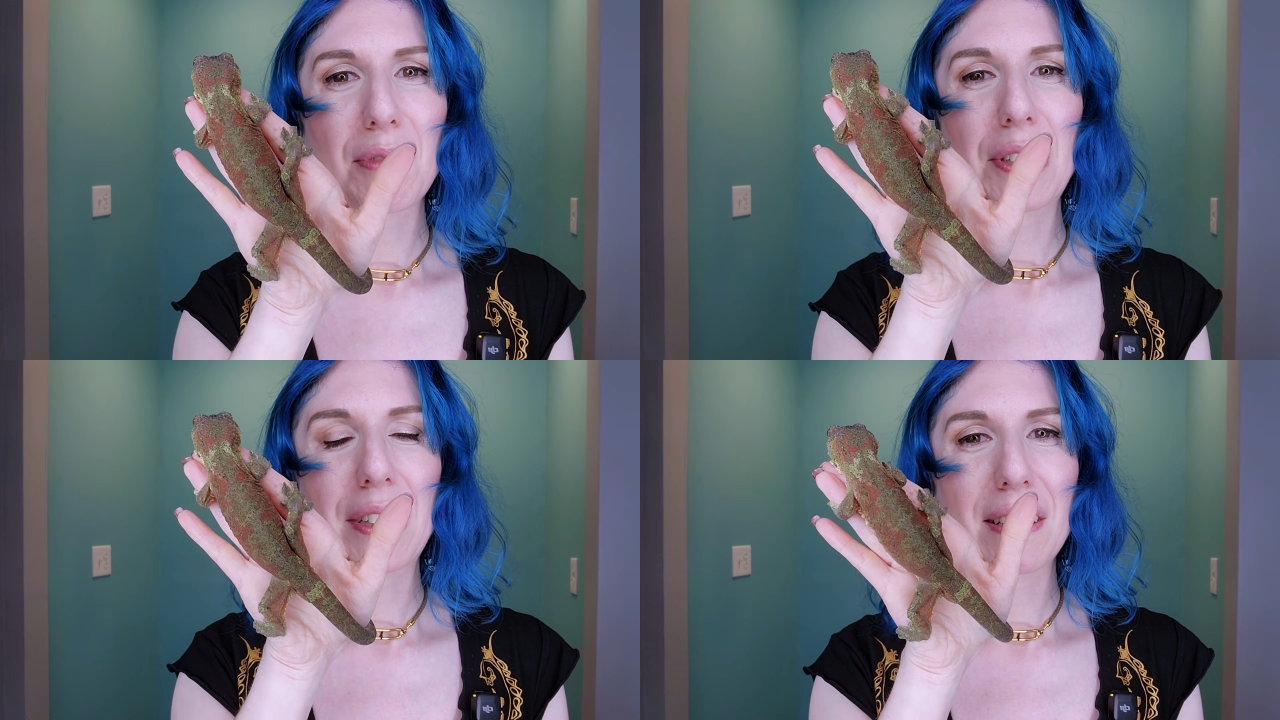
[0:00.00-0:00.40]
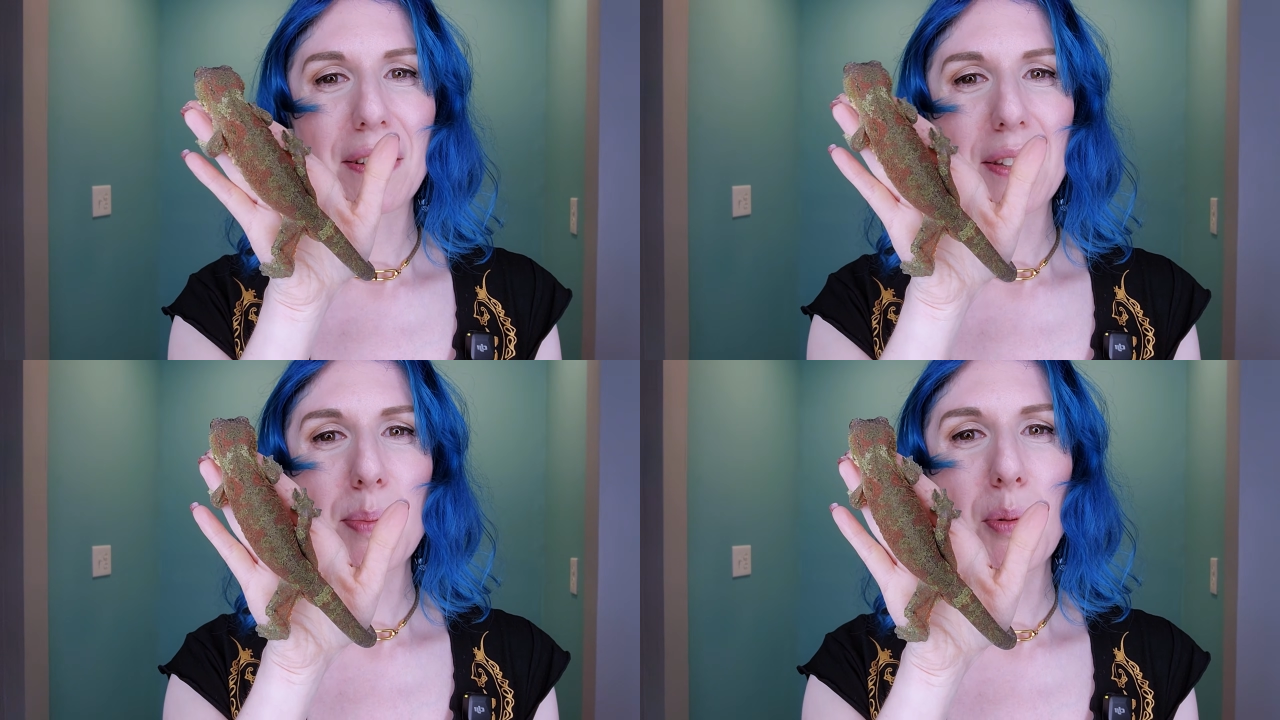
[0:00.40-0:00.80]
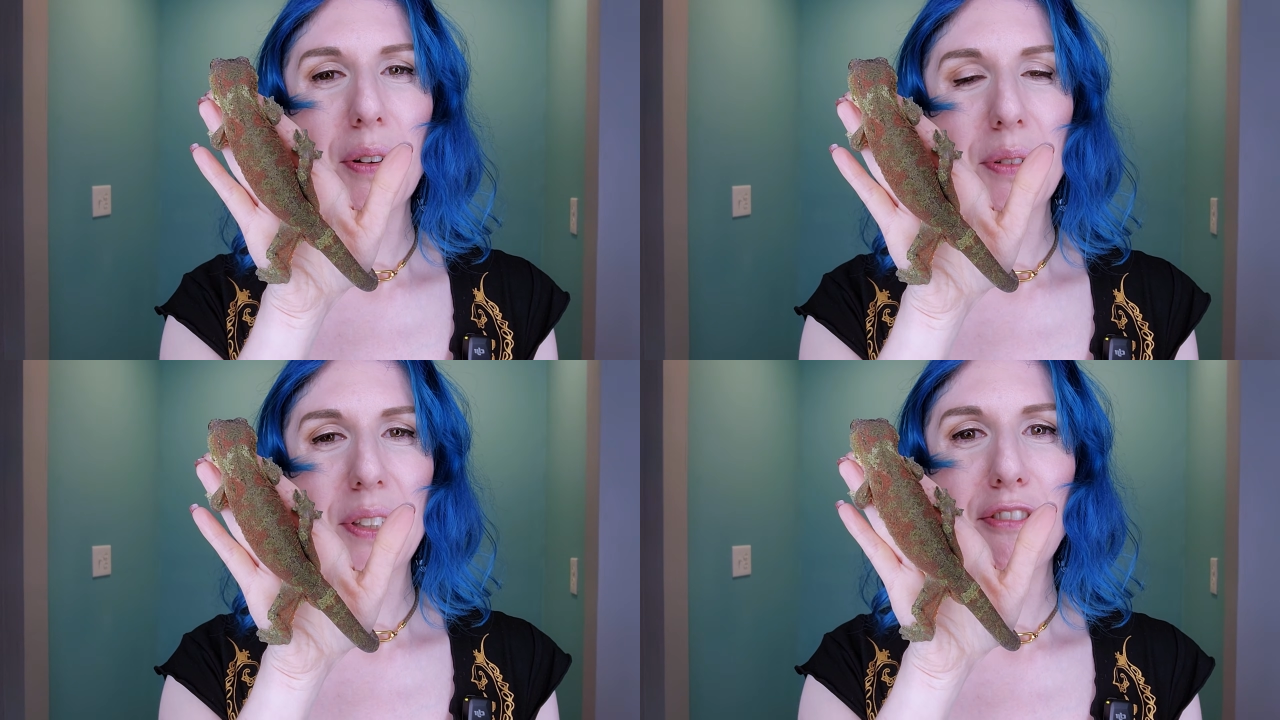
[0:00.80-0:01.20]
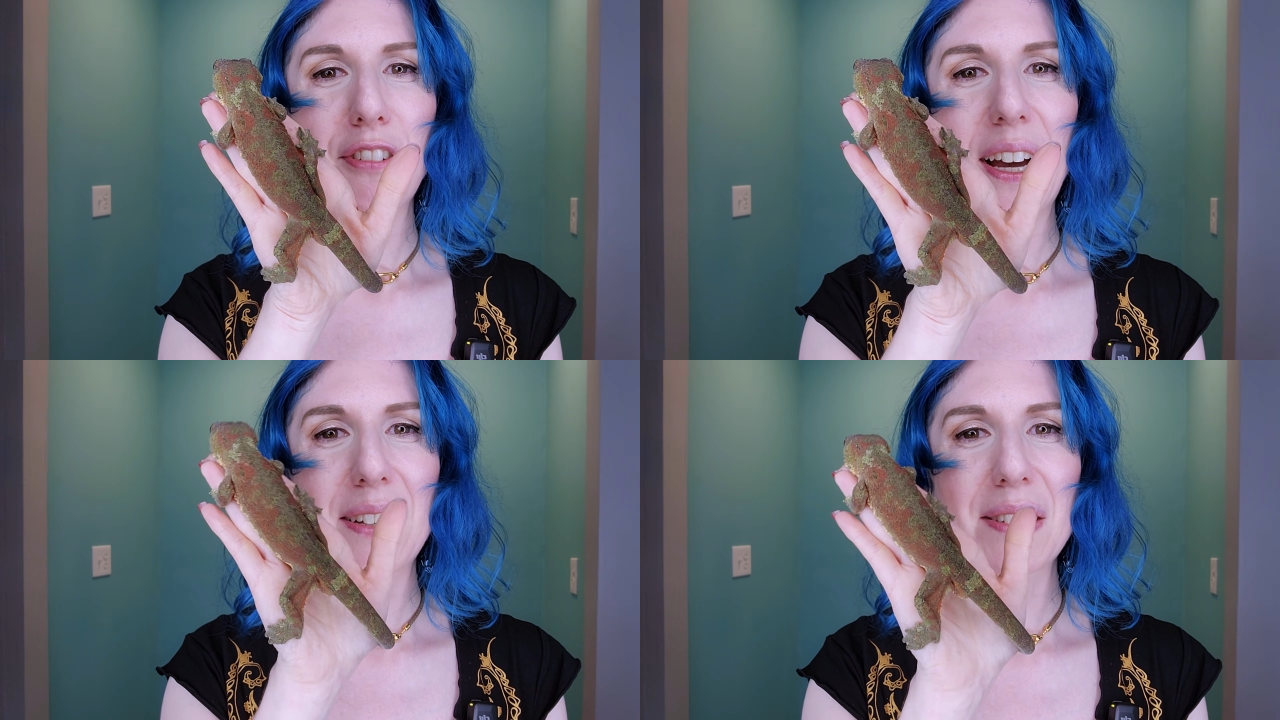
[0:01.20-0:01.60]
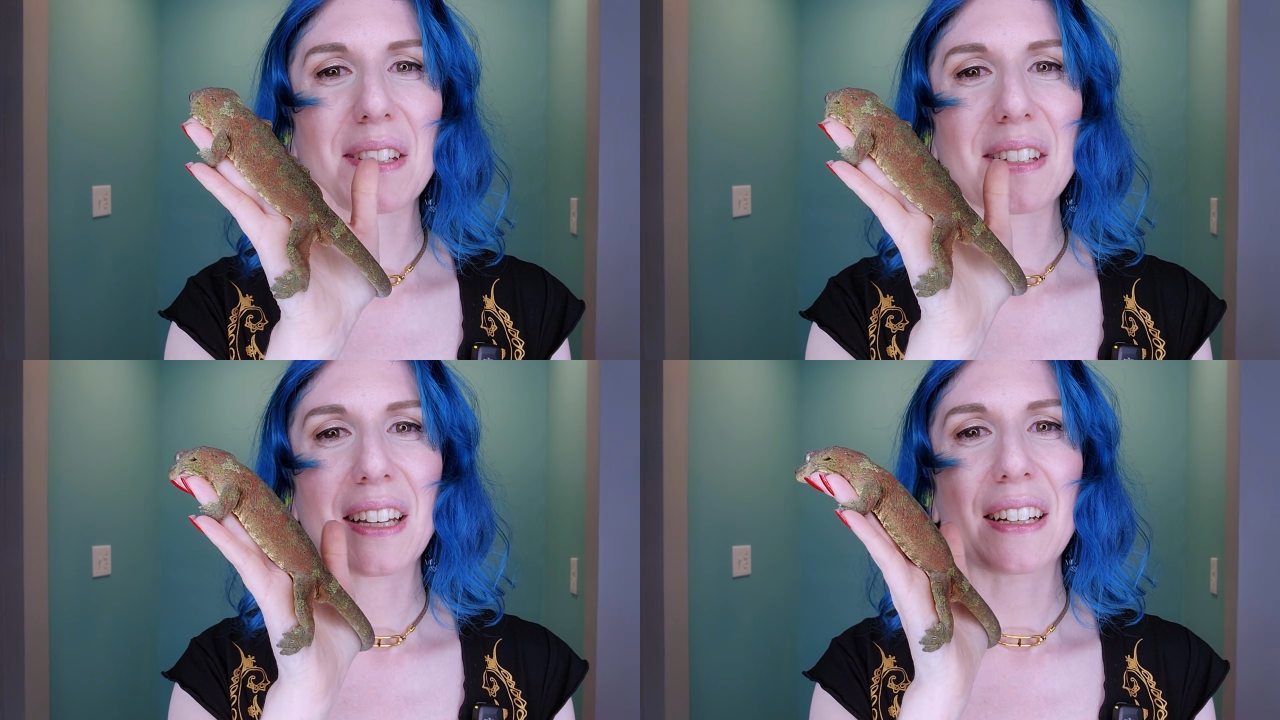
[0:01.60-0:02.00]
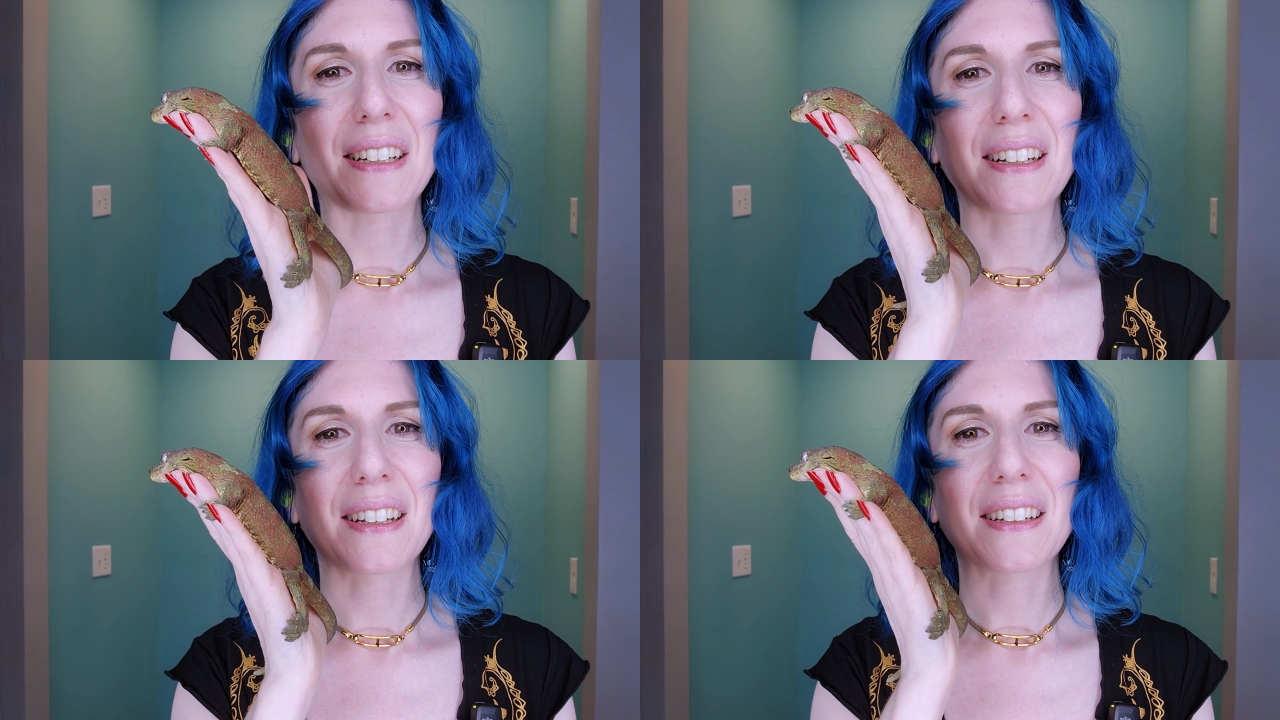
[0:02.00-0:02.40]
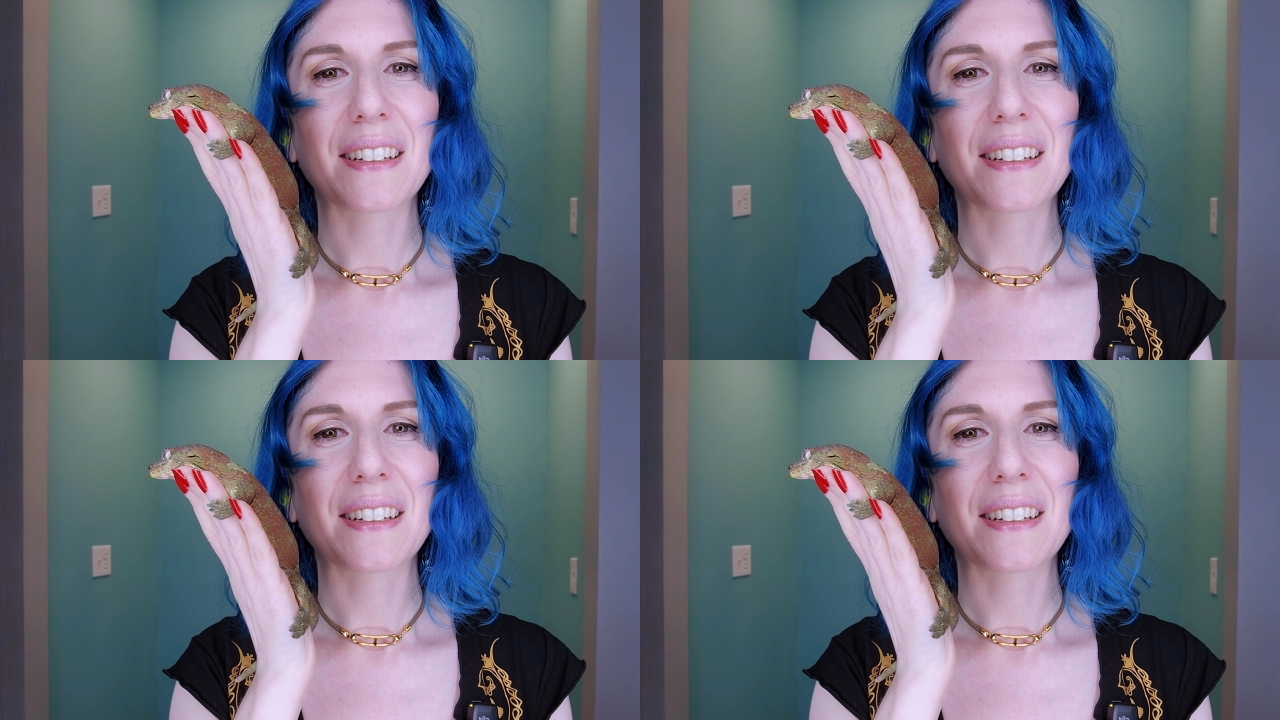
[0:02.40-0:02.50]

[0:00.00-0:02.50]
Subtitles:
this boy, really fast, and